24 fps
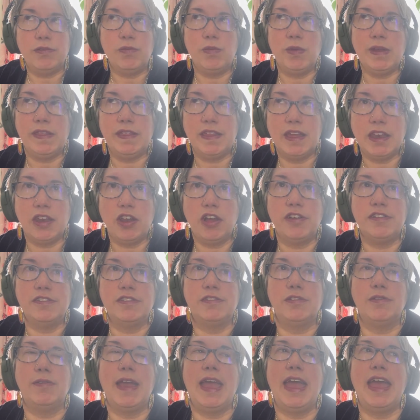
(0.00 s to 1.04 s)
we then
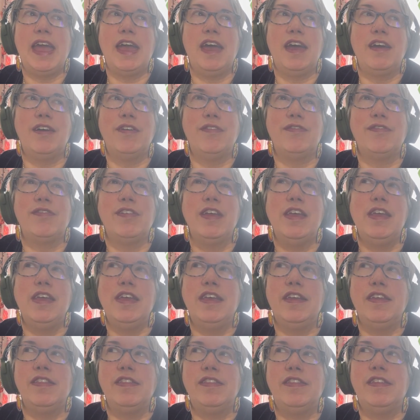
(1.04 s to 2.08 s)
also have
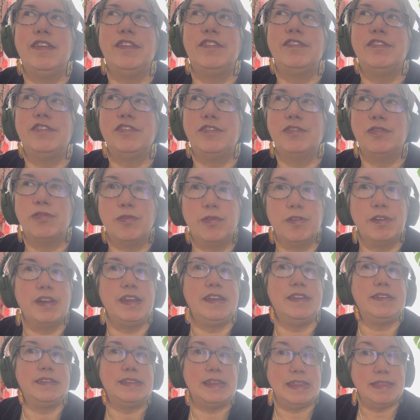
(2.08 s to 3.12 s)
the
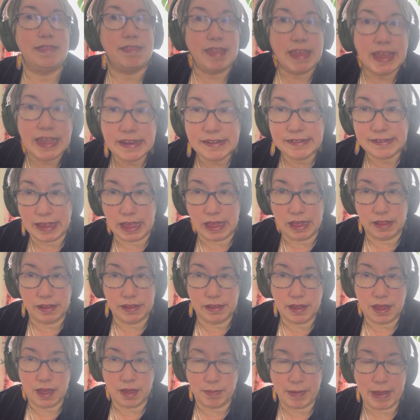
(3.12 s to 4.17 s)
stories that they tell
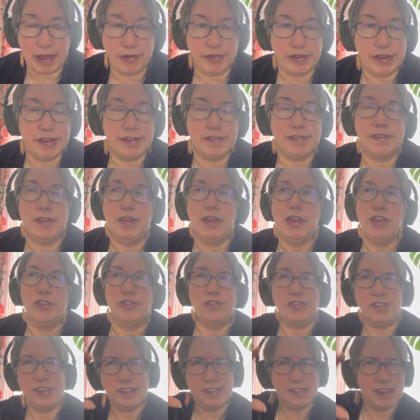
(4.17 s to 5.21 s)
about it. So
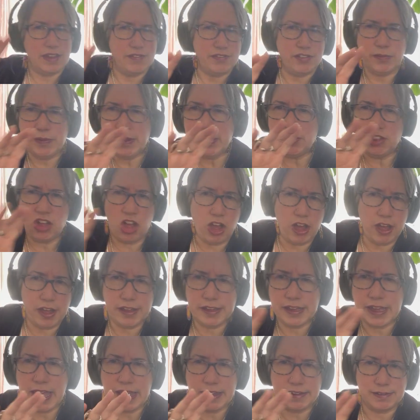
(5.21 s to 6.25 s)
it doesn't have to be a
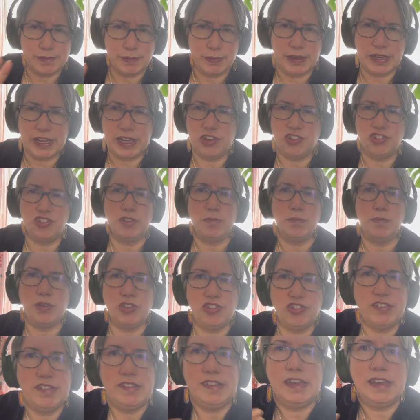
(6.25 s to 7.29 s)
long explanation, but
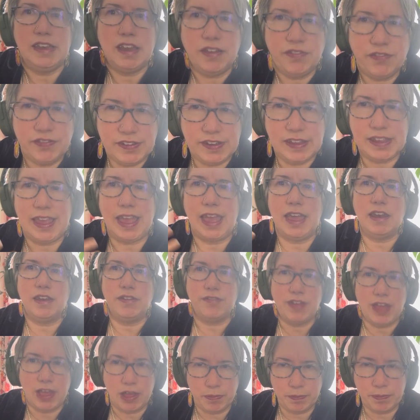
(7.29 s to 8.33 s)
just enough to kind of
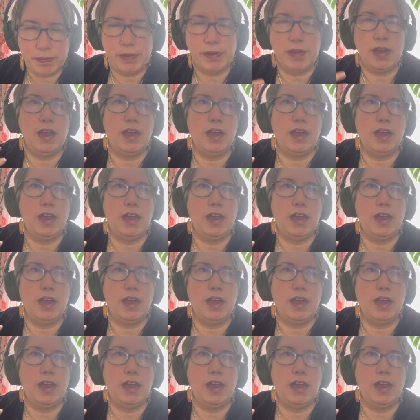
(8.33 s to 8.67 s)
help